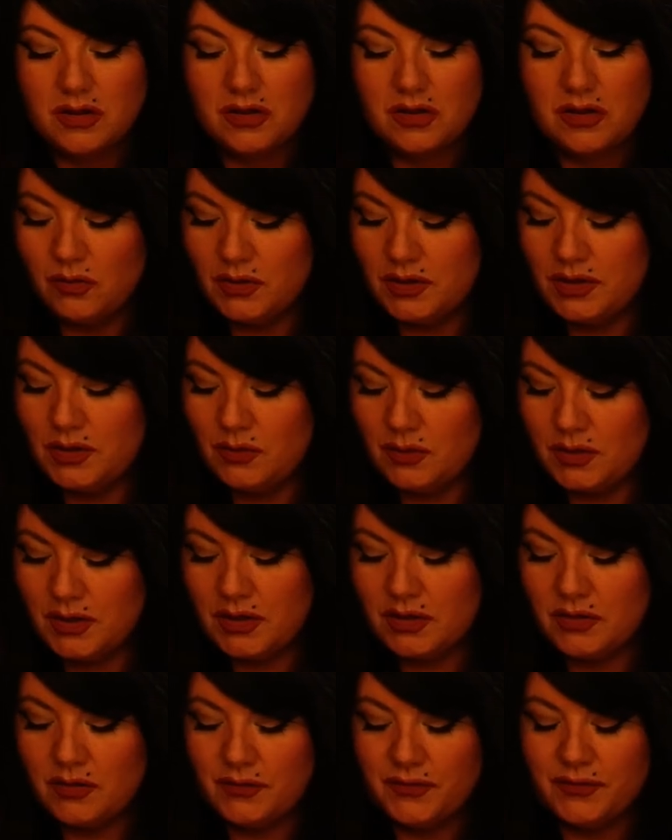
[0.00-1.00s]
Where do you want to
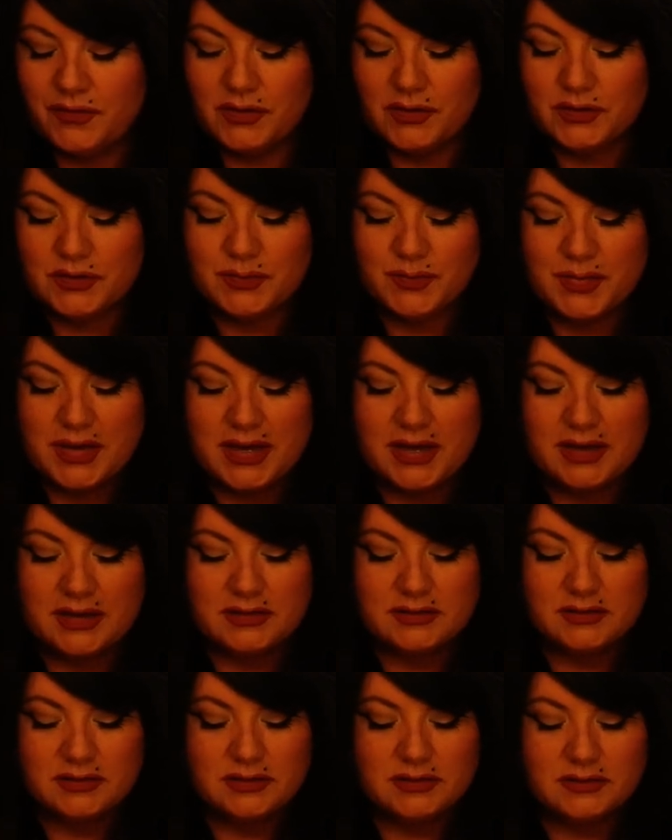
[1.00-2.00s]
go first,
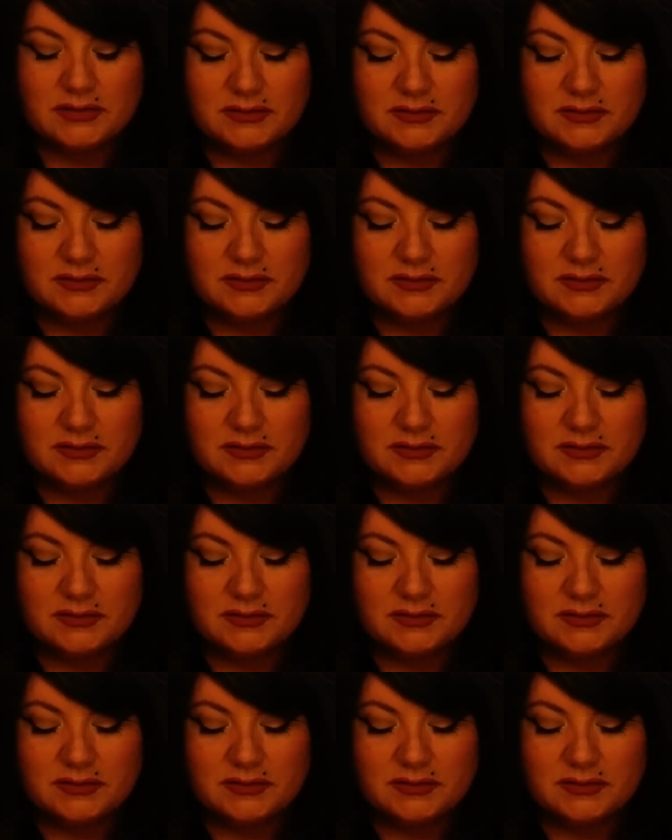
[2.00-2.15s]
band?